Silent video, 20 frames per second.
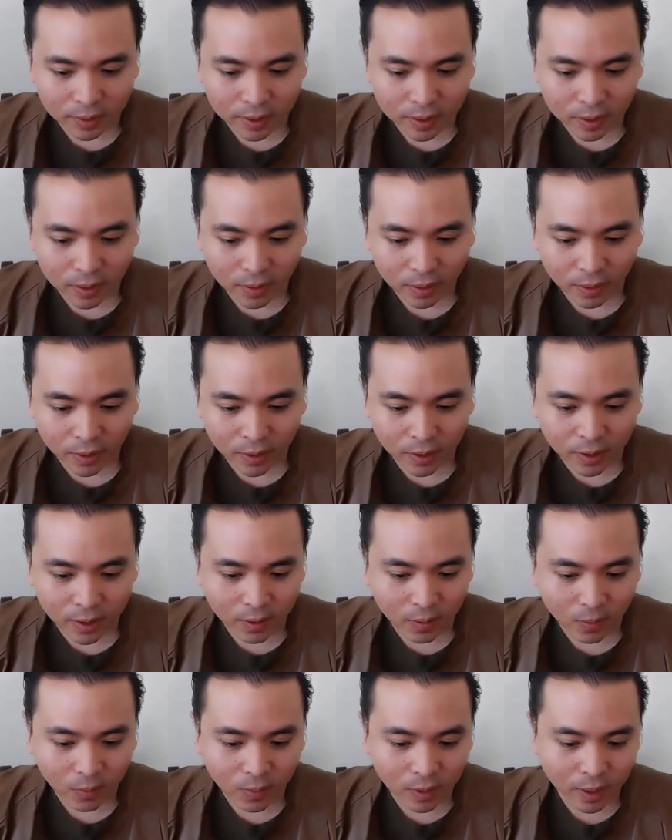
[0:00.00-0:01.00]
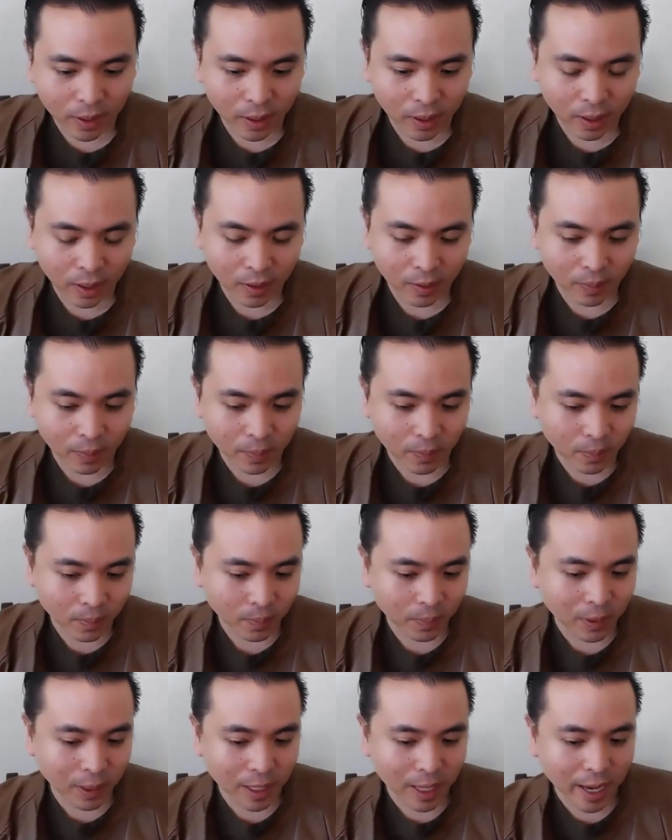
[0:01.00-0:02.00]
or what are your
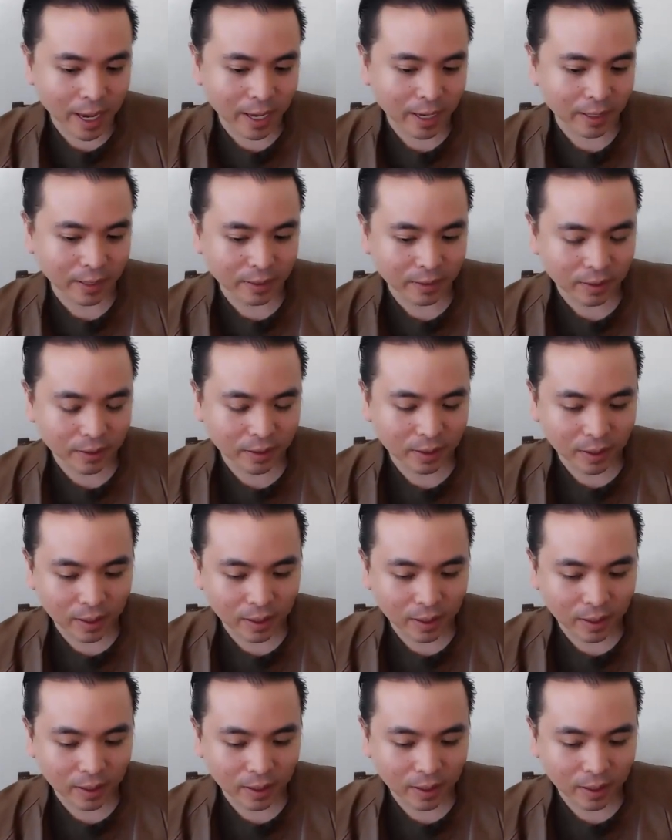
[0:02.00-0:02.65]
plans?